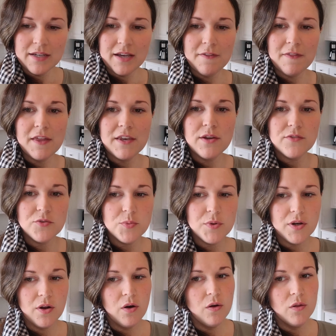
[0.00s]
and then you have to
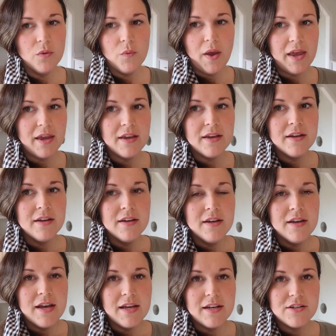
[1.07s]
put it all away,
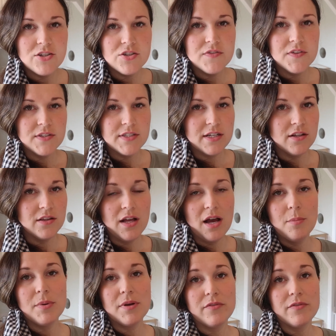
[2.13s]
and it just feels like a lot.